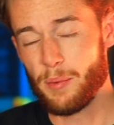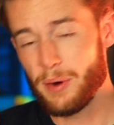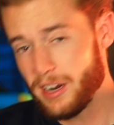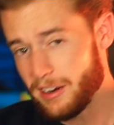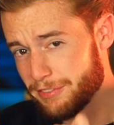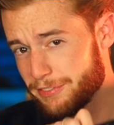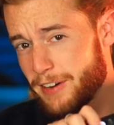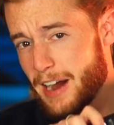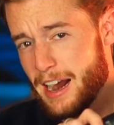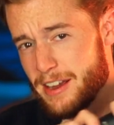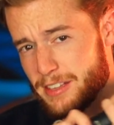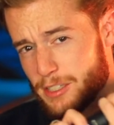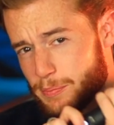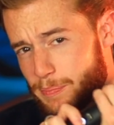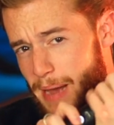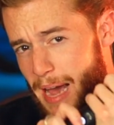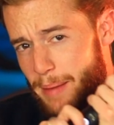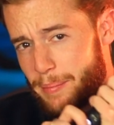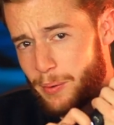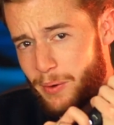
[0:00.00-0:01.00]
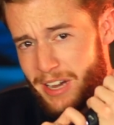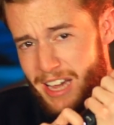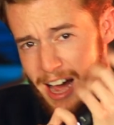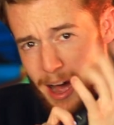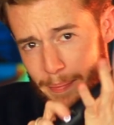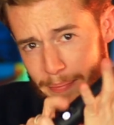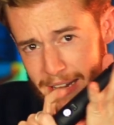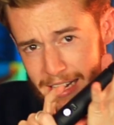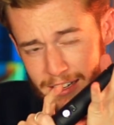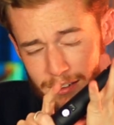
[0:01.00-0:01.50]
we're gonna fire this bad boy
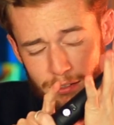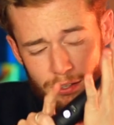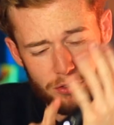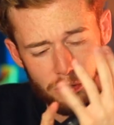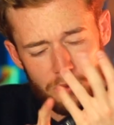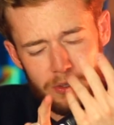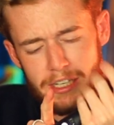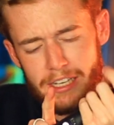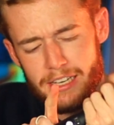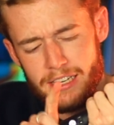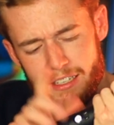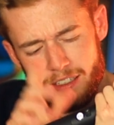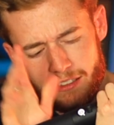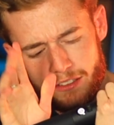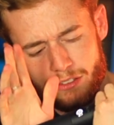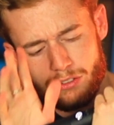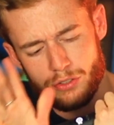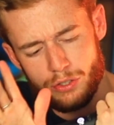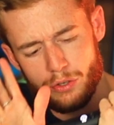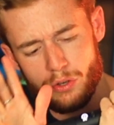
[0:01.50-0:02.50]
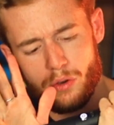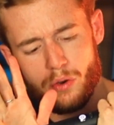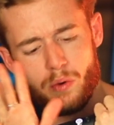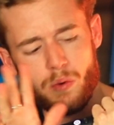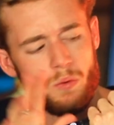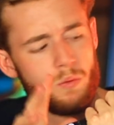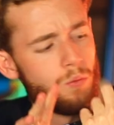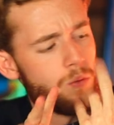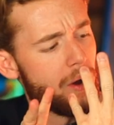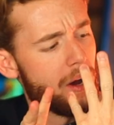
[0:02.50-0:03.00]
up in 3,
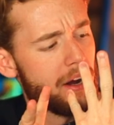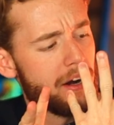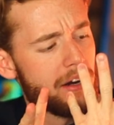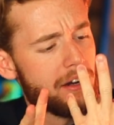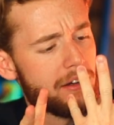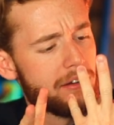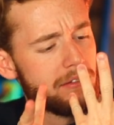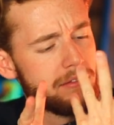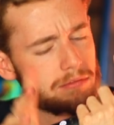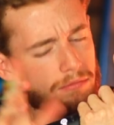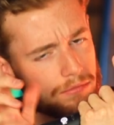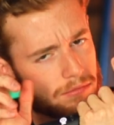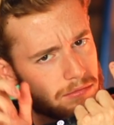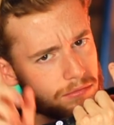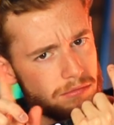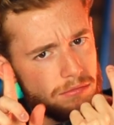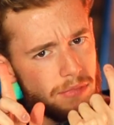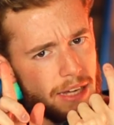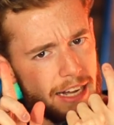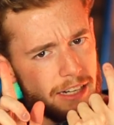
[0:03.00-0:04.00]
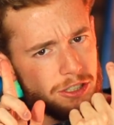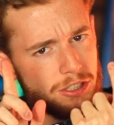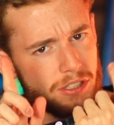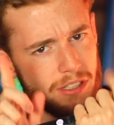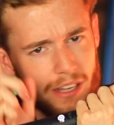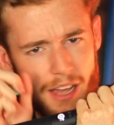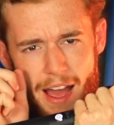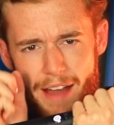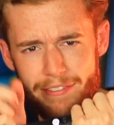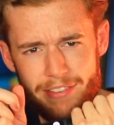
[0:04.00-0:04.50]
2, 1.
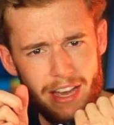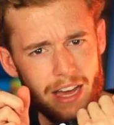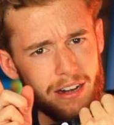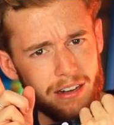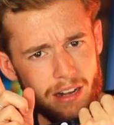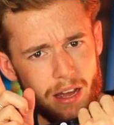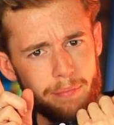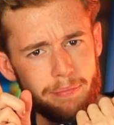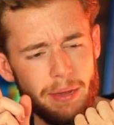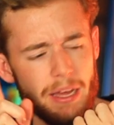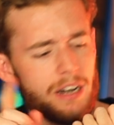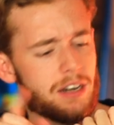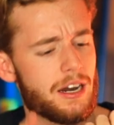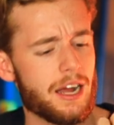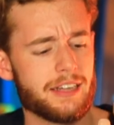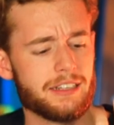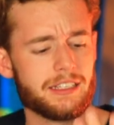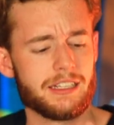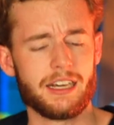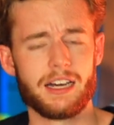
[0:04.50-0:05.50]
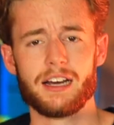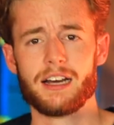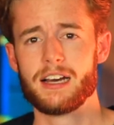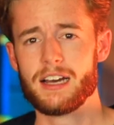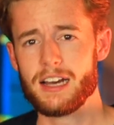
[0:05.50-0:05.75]
Actually, I've got a better idea.